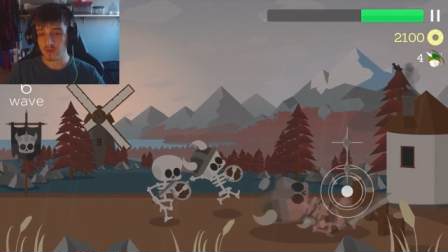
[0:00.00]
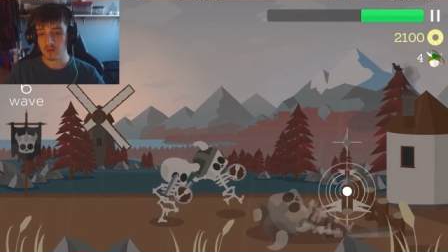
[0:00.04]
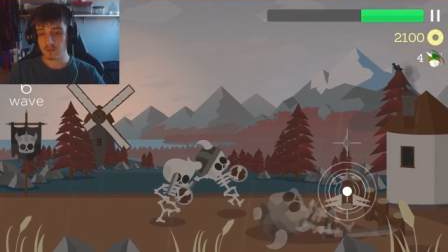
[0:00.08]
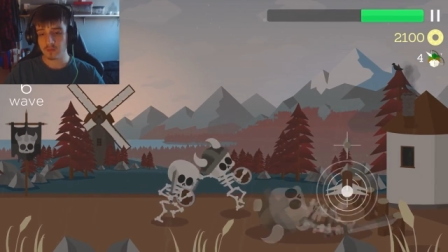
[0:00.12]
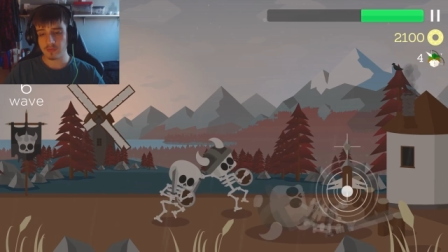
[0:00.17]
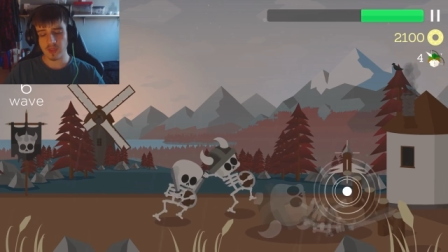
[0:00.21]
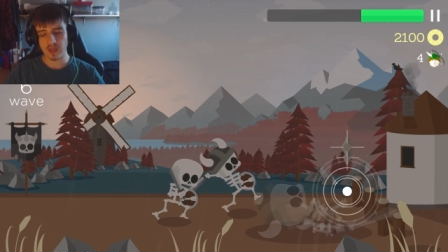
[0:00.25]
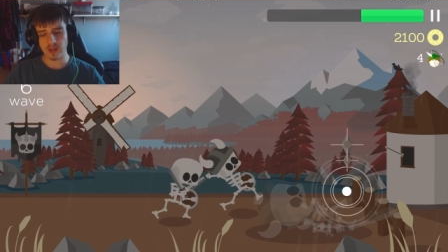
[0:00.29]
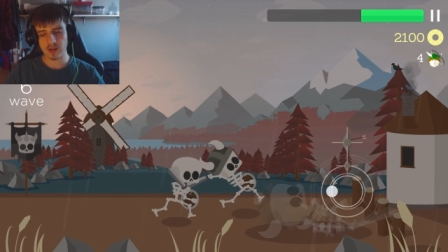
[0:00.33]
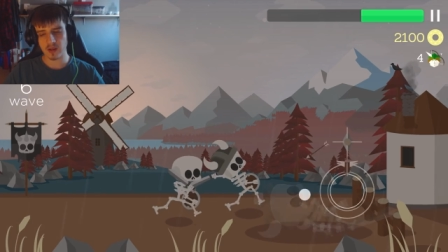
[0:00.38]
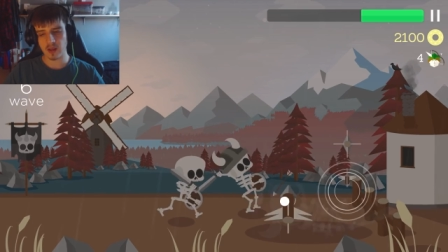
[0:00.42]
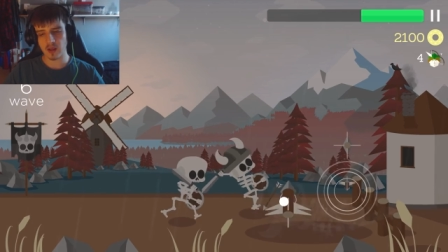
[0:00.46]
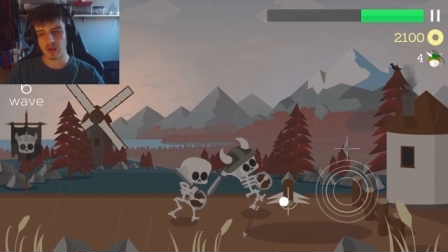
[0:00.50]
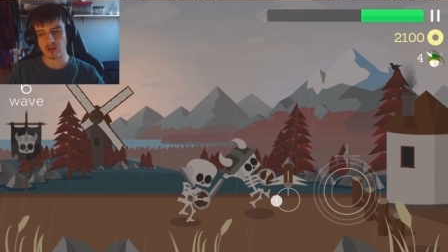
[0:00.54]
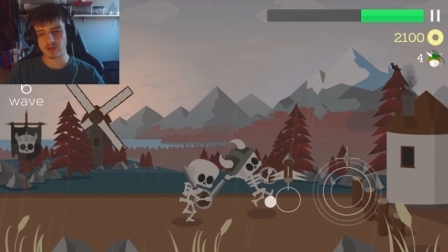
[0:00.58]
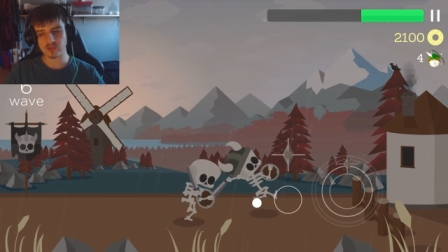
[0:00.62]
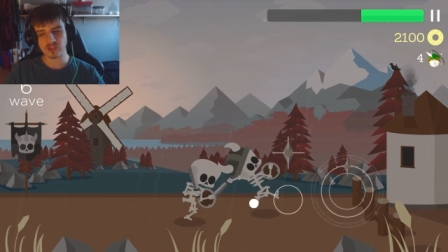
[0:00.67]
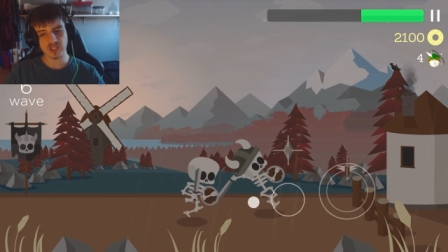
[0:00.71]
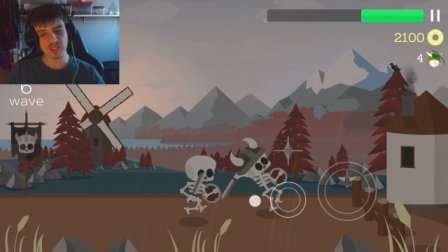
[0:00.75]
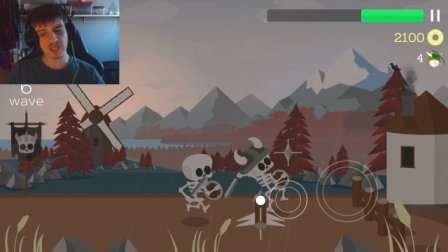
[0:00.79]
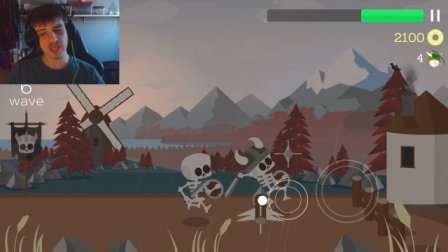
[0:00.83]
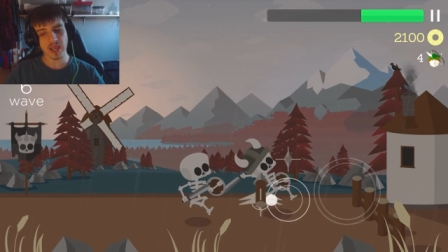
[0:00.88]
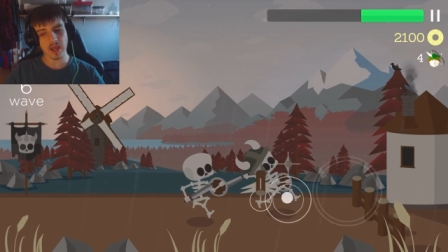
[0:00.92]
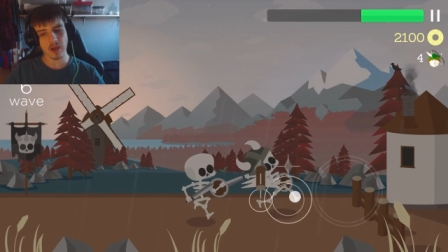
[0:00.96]
then uh,
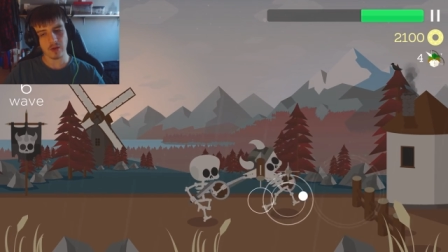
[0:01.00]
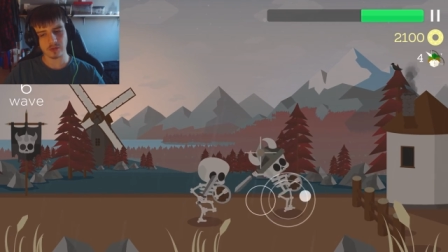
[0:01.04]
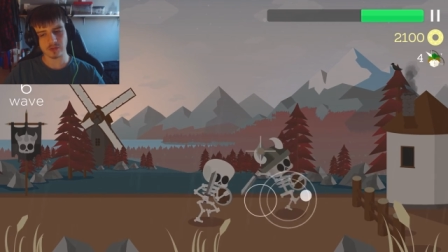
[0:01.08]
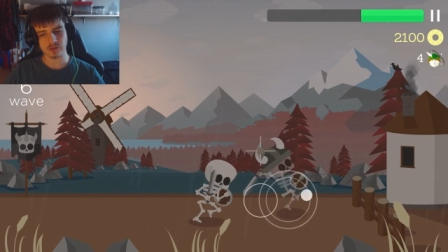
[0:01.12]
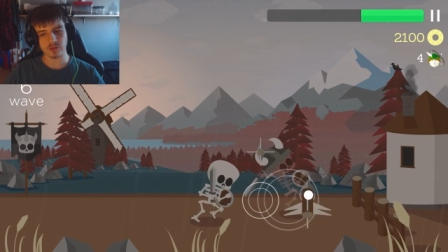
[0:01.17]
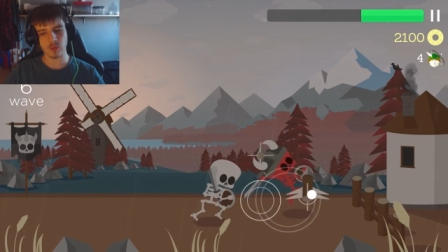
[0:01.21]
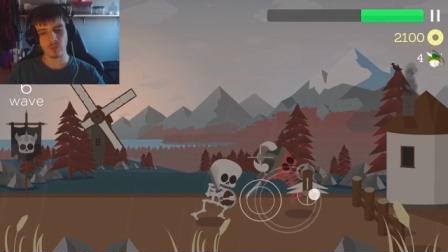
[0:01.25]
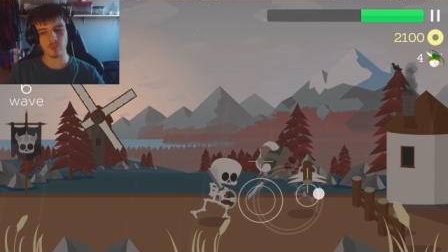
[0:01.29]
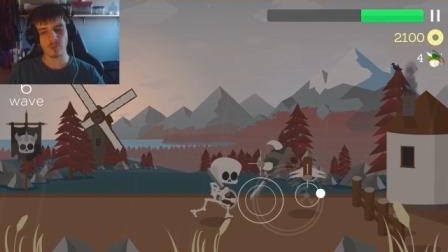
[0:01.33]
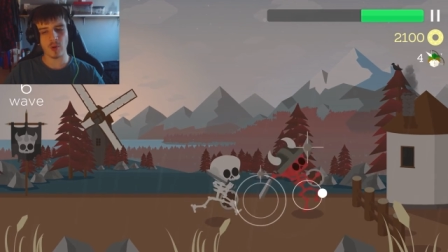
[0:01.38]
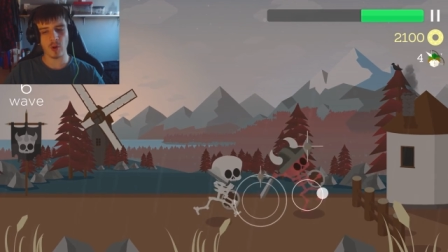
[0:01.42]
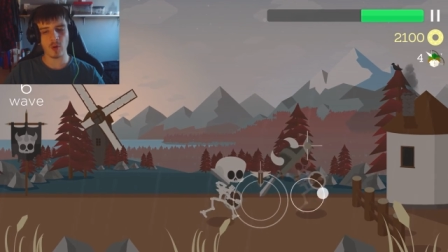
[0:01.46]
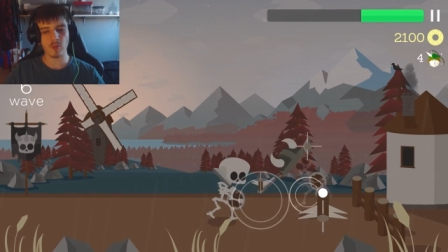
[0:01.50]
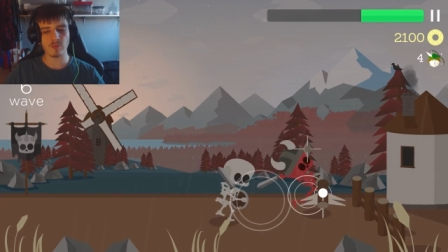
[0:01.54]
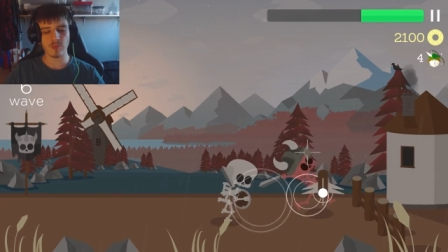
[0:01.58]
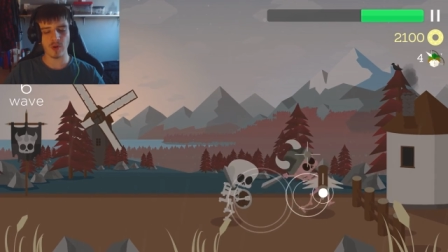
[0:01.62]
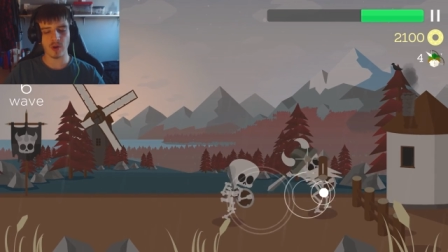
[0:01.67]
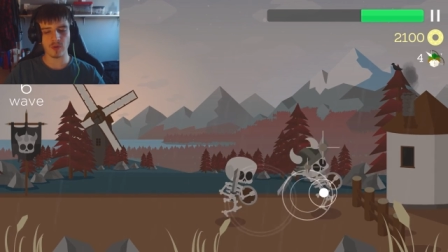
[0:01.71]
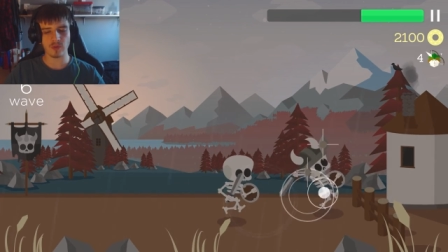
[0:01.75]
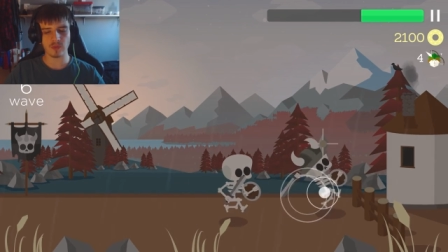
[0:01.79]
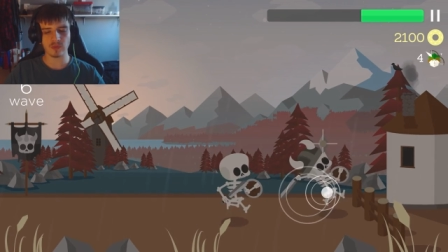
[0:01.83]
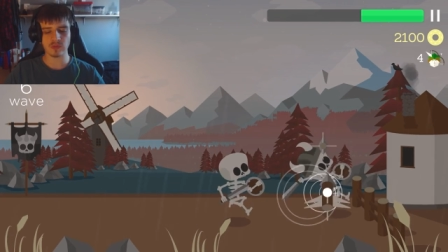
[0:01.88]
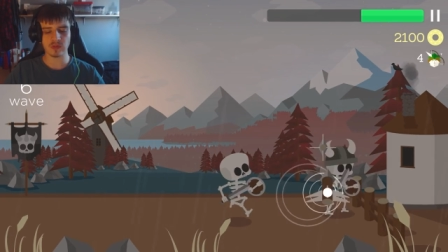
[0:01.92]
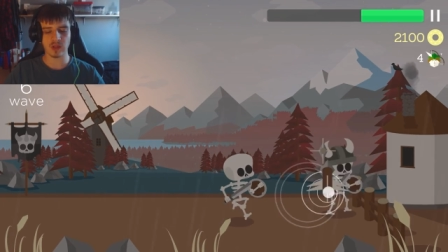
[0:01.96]
check it out. It's called Bone Bone.